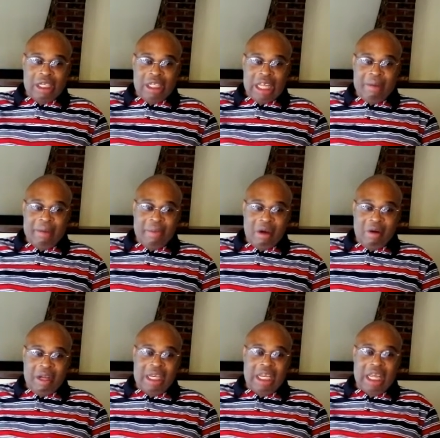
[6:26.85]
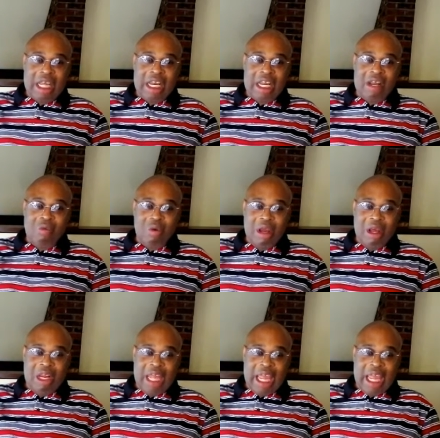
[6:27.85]
Late Murderer ten as
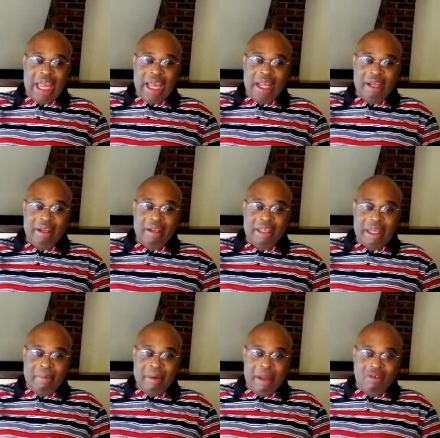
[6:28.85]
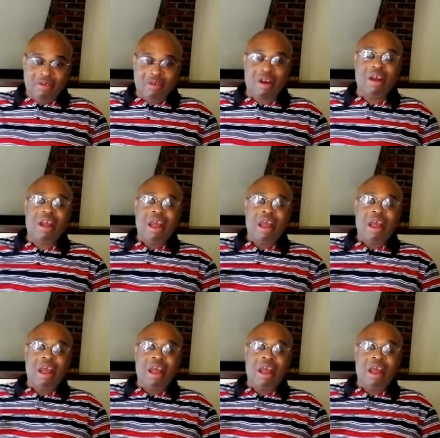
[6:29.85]
well as Tempestra,